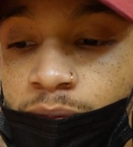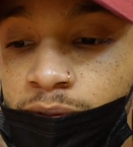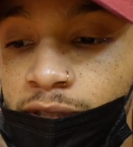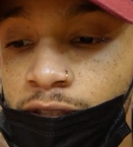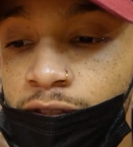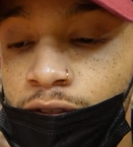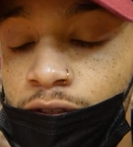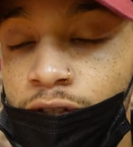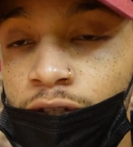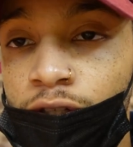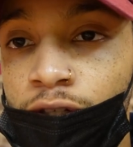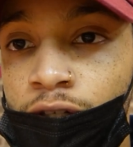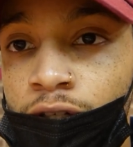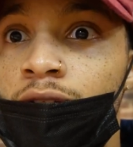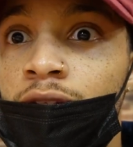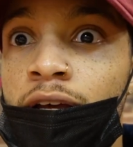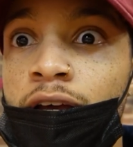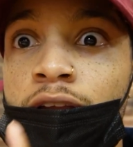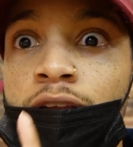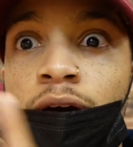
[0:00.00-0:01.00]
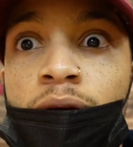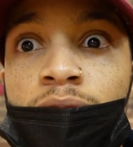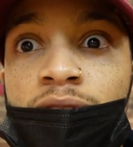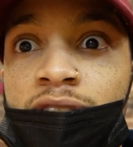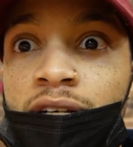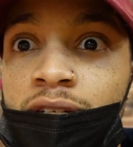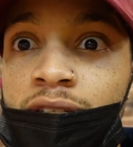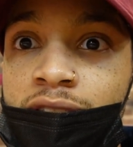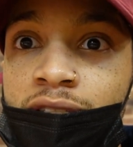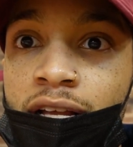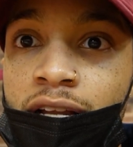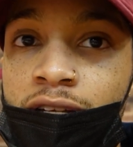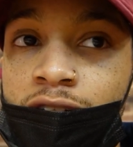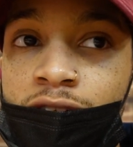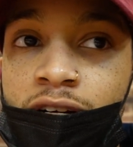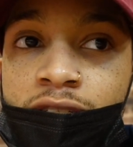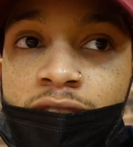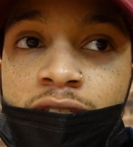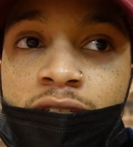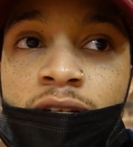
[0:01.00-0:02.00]
up, sister? They don't sell a salad
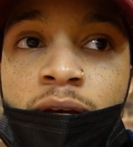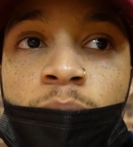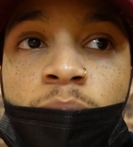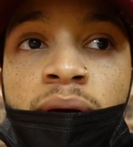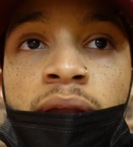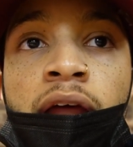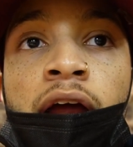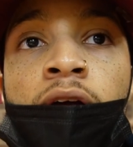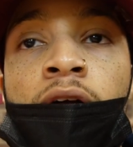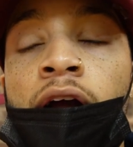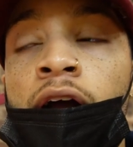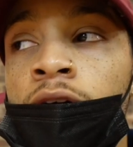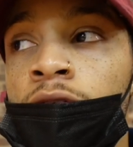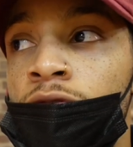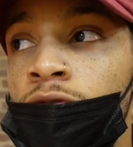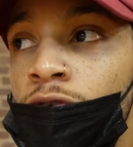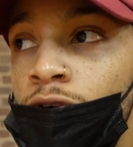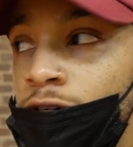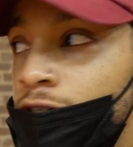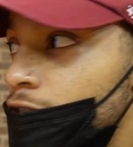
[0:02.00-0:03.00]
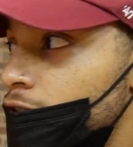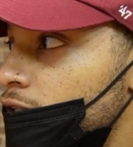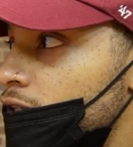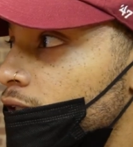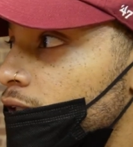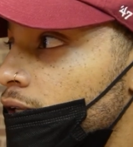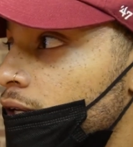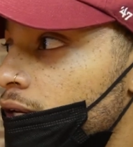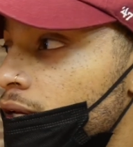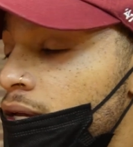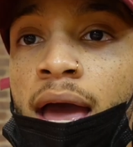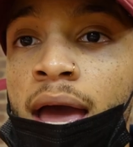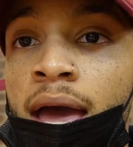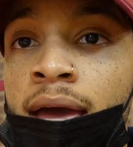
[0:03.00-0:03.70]
dressing in Panera, unfortunately.